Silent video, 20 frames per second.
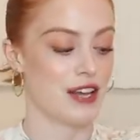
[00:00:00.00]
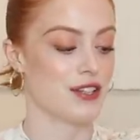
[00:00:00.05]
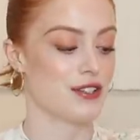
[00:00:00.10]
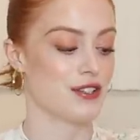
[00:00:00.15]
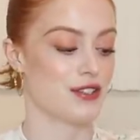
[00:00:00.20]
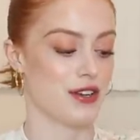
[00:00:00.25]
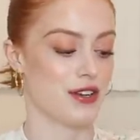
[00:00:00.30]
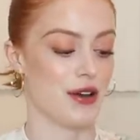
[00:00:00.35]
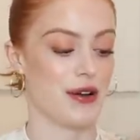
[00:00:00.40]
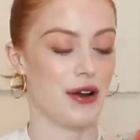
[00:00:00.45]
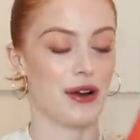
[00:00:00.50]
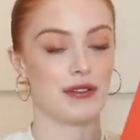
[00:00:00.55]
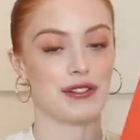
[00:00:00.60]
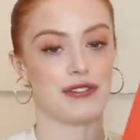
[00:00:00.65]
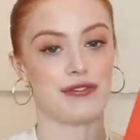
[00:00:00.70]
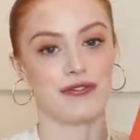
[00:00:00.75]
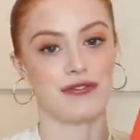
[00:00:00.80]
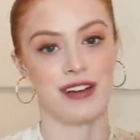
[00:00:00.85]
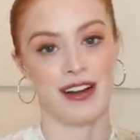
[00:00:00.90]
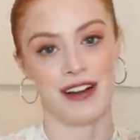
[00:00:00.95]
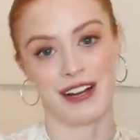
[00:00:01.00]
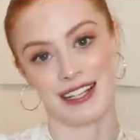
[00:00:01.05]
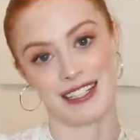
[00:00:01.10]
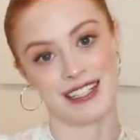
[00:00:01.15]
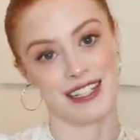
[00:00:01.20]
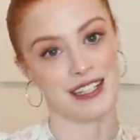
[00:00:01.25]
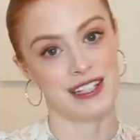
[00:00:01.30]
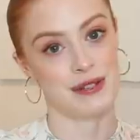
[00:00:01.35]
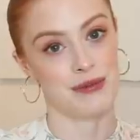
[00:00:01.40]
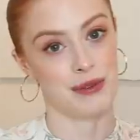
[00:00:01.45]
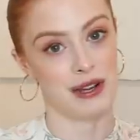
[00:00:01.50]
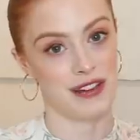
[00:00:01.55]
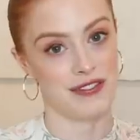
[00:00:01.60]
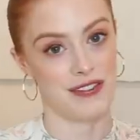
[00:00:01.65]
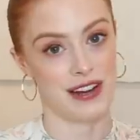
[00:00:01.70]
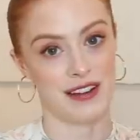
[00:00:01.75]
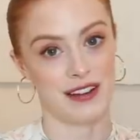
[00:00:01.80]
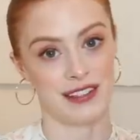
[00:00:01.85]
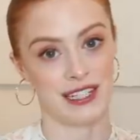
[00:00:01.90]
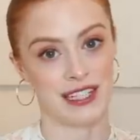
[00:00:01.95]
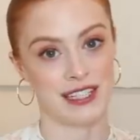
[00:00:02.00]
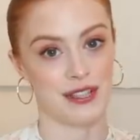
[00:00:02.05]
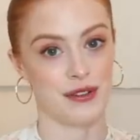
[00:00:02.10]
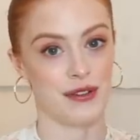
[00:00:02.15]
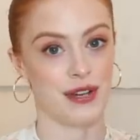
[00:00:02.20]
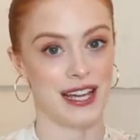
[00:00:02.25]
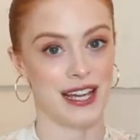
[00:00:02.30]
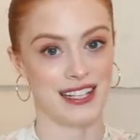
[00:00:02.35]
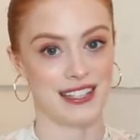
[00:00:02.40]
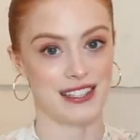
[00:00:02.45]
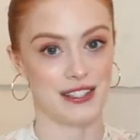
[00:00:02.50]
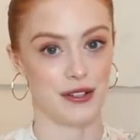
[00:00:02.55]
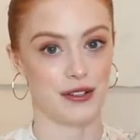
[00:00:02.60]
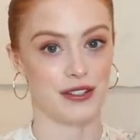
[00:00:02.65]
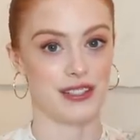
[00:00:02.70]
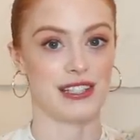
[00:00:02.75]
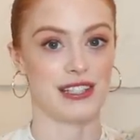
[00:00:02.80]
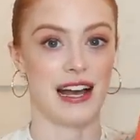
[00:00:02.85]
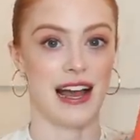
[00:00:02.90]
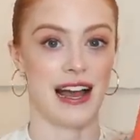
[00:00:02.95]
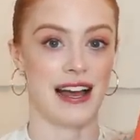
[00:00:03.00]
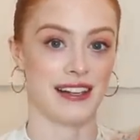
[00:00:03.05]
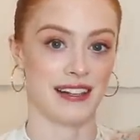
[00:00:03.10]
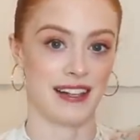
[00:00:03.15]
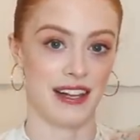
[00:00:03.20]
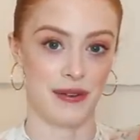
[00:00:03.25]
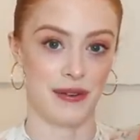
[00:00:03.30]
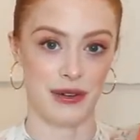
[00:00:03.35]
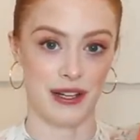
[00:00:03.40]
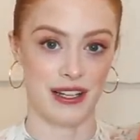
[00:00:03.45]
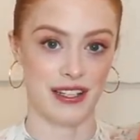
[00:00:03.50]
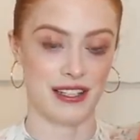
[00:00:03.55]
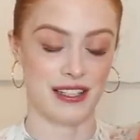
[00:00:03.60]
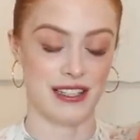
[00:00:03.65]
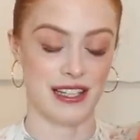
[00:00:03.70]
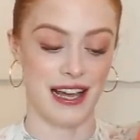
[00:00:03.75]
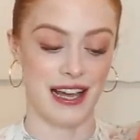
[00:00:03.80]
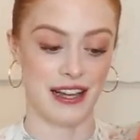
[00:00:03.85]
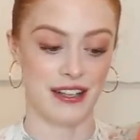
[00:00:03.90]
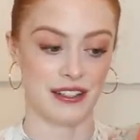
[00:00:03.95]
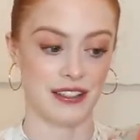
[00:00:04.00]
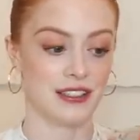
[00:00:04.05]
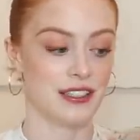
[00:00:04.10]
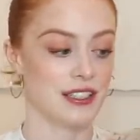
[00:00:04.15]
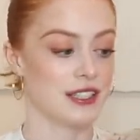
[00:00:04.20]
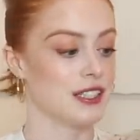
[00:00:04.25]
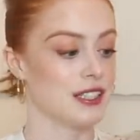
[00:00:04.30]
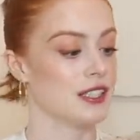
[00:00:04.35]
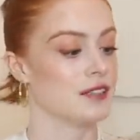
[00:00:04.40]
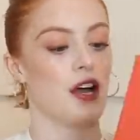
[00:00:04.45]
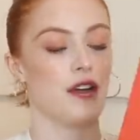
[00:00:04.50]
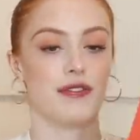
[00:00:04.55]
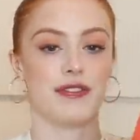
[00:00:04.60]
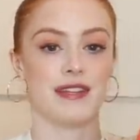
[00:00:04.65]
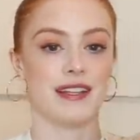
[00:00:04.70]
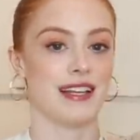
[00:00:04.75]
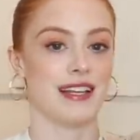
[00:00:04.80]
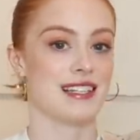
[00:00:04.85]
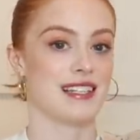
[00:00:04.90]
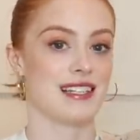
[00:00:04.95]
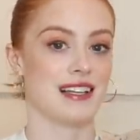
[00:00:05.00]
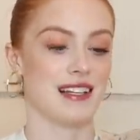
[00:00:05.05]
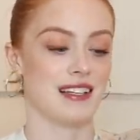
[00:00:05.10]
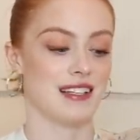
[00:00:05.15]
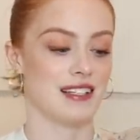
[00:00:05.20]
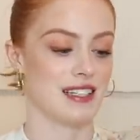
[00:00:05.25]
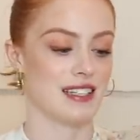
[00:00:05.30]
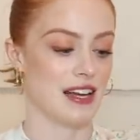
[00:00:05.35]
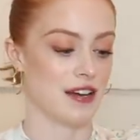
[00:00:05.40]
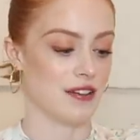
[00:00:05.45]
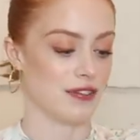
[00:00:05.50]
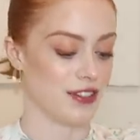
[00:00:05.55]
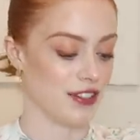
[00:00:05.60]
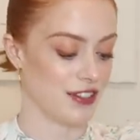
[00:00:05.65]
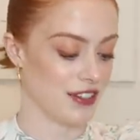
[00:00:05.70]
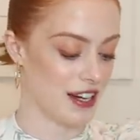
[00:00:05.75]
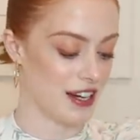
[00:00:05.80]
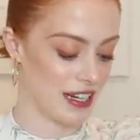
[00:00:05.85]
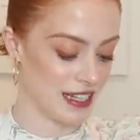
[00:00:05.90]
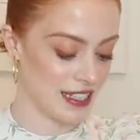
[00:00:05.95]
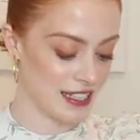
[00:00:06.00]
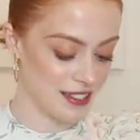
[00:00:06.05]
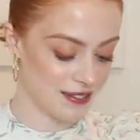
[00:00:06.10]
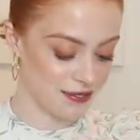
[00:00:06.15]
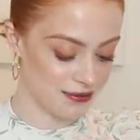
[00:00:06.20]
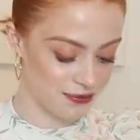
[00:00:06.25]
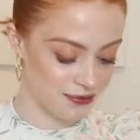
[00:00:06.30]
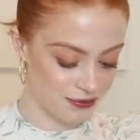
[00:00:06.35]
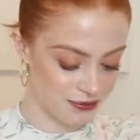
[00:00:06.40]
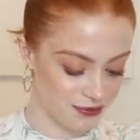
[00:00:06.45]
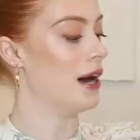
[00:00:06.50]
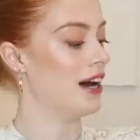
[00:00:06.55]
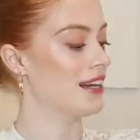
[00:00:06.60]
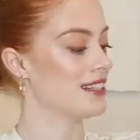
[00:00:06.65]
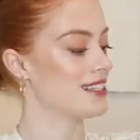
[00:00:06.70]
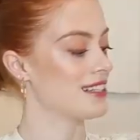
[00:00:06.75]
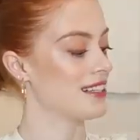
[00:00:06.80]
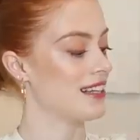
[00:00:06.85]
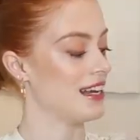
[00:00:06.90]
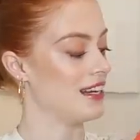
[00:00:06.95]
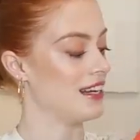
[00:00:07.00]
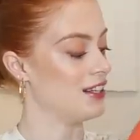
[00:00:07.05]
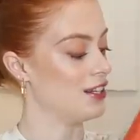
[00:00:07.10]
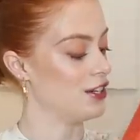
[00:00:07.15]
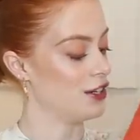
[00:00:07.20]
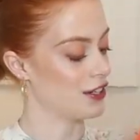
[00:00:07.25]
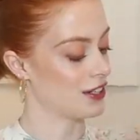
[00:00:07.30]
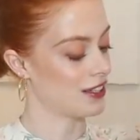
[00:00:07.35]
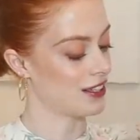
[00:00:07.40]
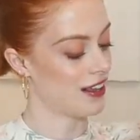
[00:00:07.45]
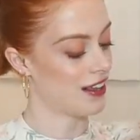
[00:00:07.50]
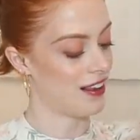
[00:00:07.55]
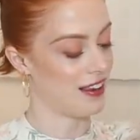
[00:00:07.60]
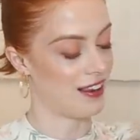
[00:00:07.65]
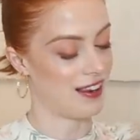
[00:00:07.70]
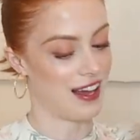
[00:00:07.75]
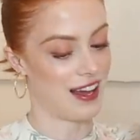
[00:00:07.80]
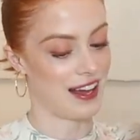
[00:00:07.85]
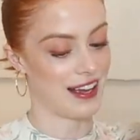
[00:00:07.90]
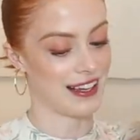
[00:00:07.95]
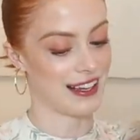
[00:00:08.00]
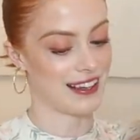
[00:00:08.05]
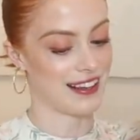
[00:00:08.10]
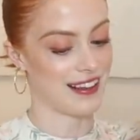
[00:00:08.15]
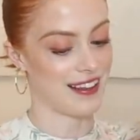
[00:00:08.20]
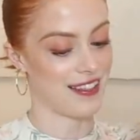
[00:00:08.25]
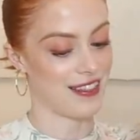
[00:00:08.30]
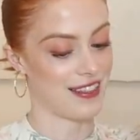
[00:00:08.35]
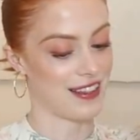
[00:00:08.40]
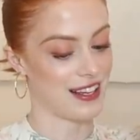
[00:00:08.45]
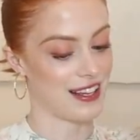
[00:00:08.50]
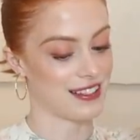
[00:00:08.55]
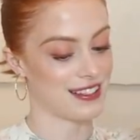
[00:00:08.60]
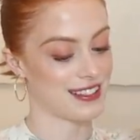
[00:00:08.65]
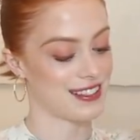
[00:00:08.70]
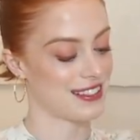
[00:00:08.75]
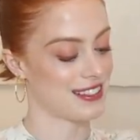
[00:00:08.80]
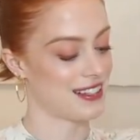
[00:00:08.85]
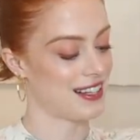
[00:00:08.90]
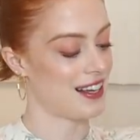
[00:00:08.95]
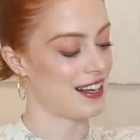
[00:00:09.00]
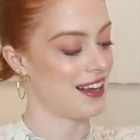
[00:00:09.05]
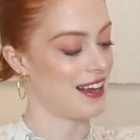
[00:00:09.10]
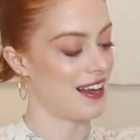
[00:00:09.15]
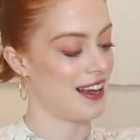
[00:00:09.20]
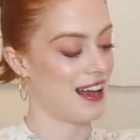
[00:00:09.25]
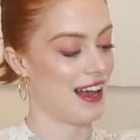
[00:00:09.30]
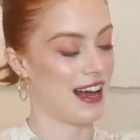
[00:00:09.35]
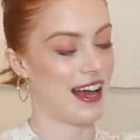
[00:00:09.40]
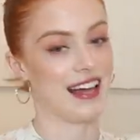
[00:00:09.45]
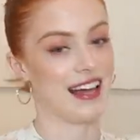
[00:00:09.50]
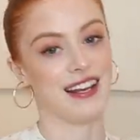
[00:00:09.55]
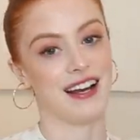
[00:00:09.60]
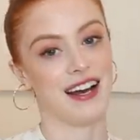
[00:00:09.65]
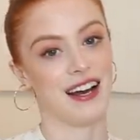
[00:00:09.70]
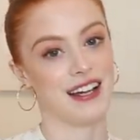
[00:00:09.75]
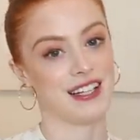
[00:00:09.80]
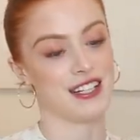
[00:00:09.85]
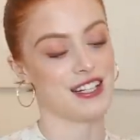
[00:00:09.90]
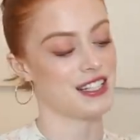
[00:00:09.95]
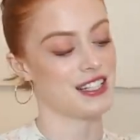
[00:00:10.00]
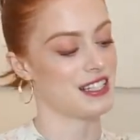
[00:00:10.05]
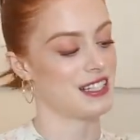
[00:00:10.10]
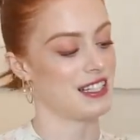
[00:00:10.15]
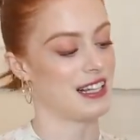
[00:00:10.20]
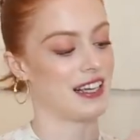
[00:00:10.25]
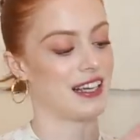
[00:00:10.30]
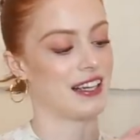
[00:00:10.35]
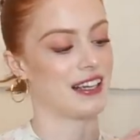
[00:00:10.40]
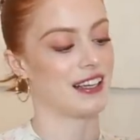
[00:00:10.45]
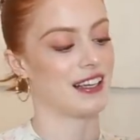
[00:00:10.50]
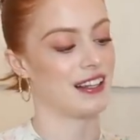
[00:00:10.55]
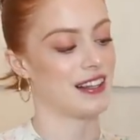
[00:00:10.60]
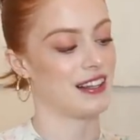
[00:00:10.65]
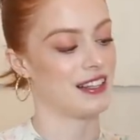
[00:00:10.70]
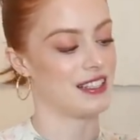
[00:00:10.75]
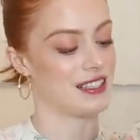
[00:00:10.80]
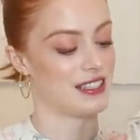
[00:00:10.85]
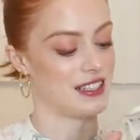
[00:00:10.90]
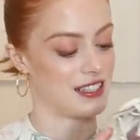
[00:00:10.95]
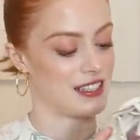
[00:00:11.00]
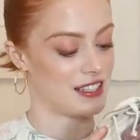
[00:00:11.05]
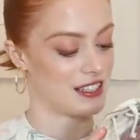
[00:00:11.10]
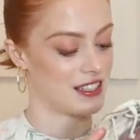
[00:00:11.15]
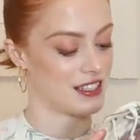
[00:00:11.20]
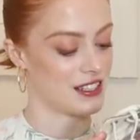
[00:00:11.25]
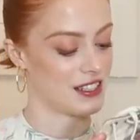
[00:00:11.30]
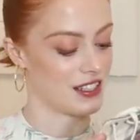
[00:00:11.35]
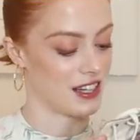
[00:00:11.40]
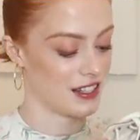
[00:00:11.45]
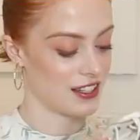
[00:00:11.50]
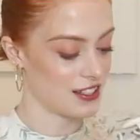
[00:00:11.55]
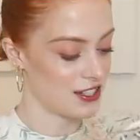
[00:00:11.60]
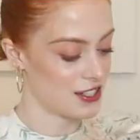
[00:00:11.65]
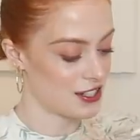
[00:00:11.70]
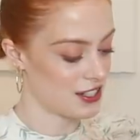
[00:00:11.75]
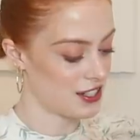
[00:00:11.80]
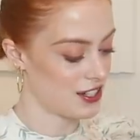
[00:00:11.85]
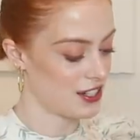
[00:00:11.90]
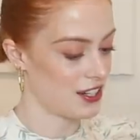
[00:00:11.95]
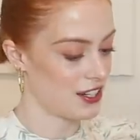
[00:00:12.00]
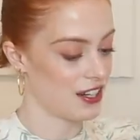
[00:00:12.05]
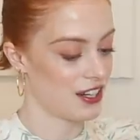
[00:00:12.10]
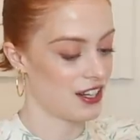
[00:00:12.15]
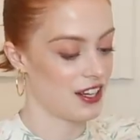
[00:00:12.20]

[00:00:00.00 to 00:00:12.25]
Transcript: So I was very excited when I found these on ASOS and they were in the sale. Hopefully they're still in the sale for you guys, but they look like this and I just think this is such